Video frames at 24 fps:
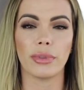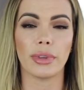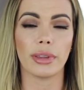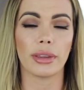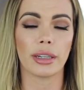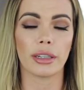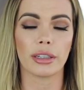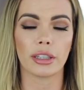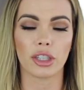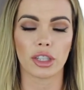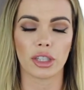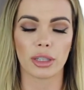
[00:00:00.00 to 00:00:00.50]

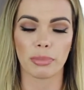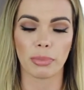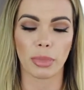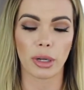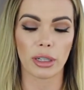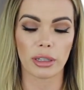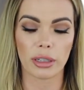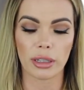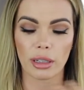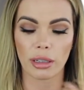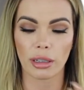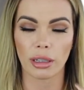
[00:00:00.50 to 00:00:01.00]
They're just
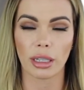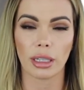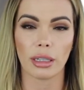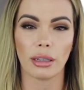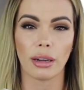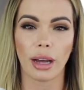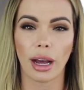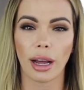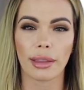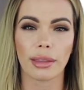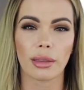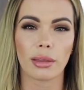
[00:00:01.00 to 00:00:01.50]
personally
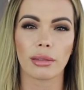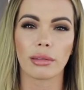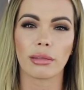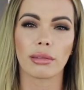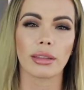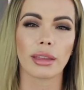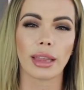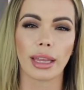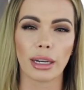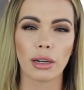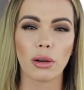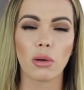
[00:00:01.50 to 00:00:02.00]
not,
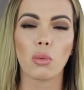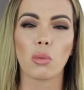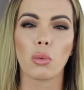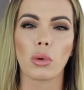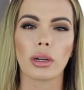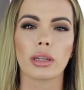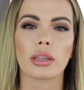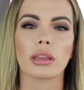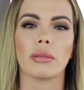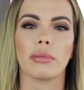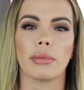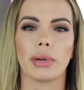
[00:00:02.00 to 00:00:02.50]
they don't
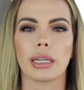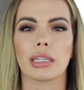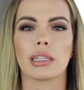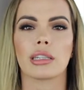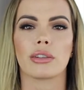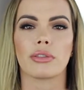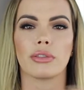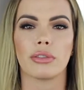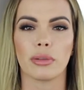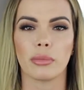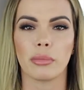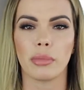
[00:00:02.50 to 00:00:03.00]
work the
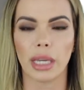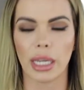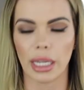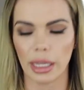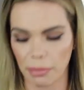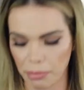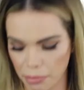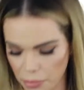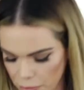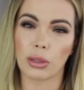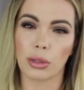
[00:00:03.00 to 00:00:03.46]
best for me.